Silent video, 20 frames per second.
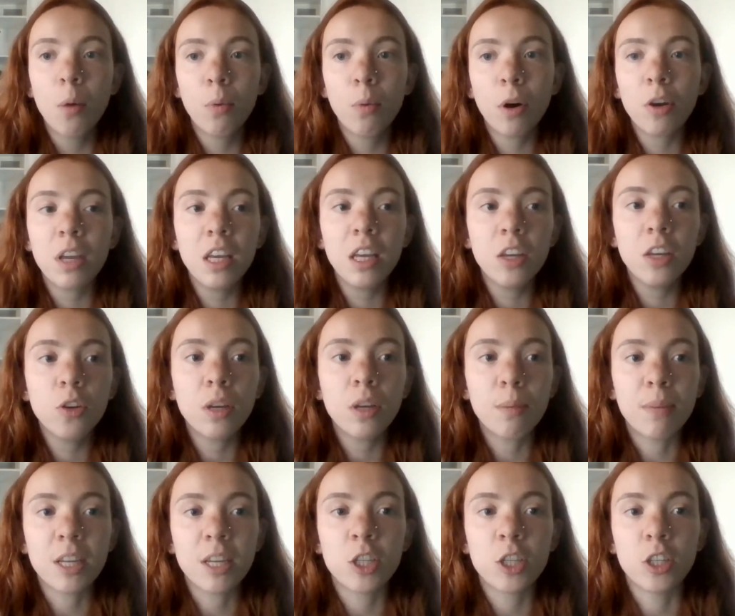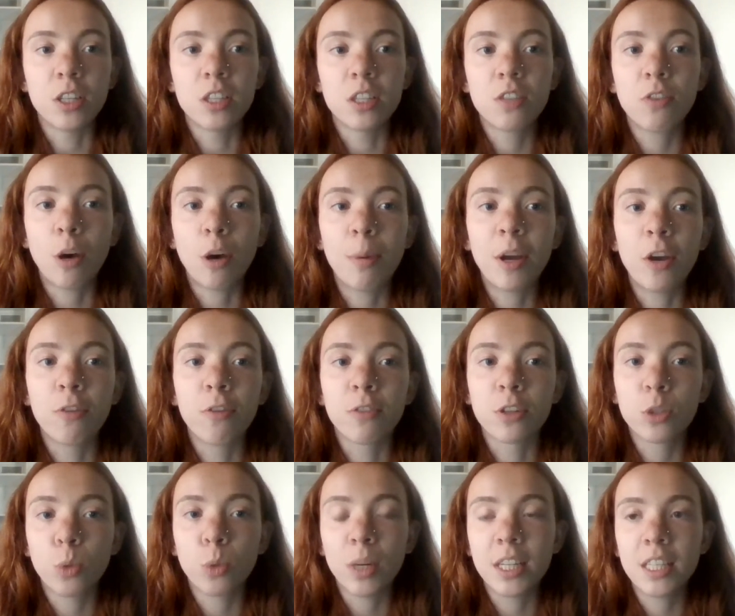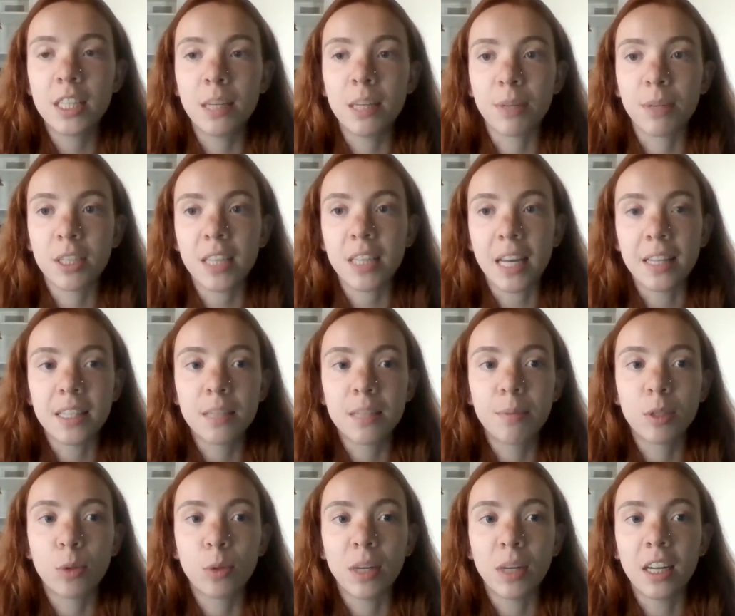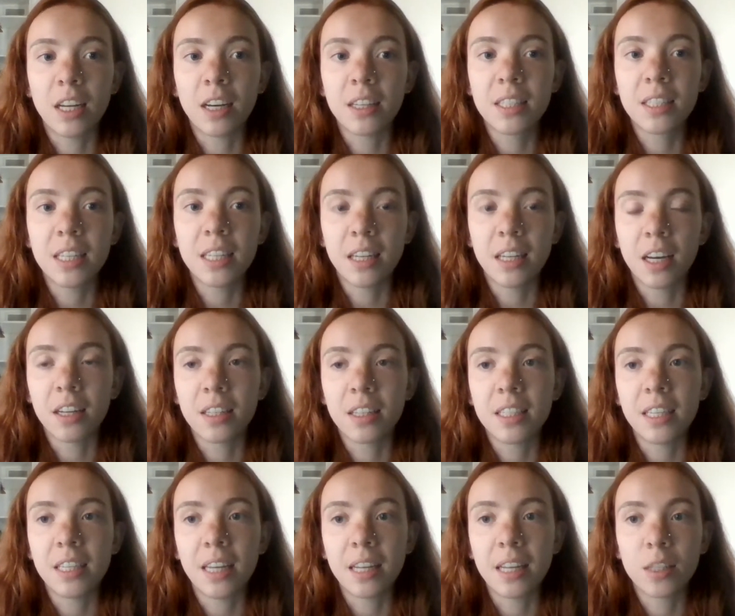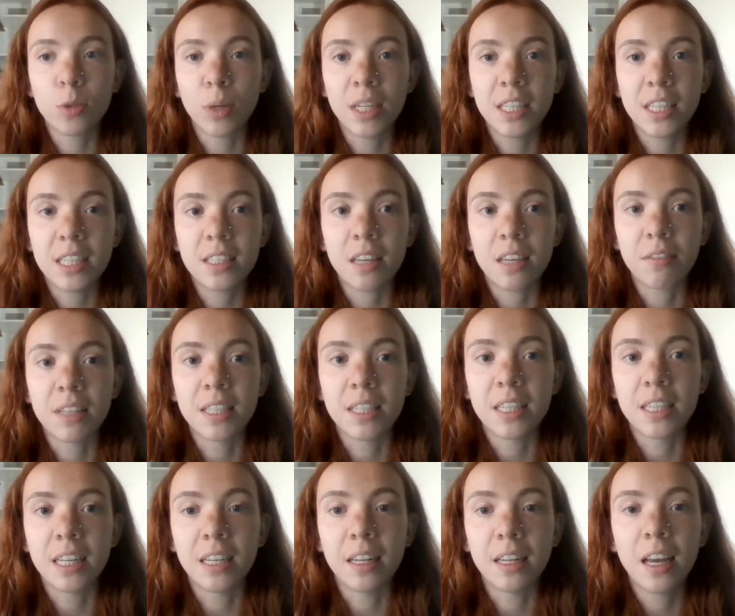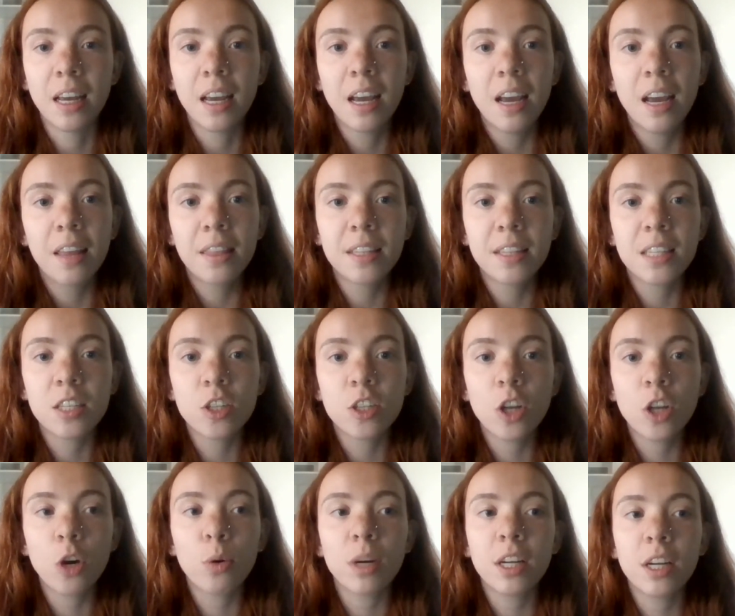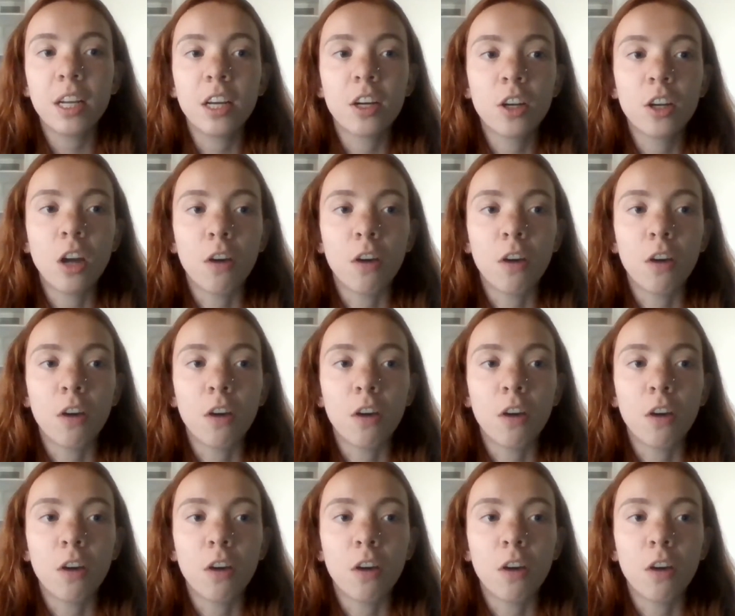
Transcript: While EU emissions fell by over 20% between 1990 and 2017, this is nowhere near